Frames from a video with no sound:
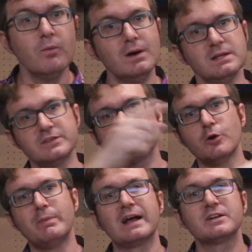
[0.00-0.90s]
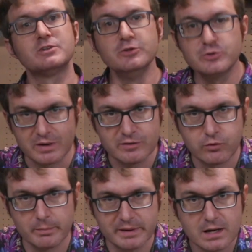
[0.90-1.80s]
Well, let's go back to
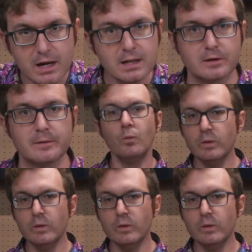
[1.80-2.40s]
twenty-four bit color.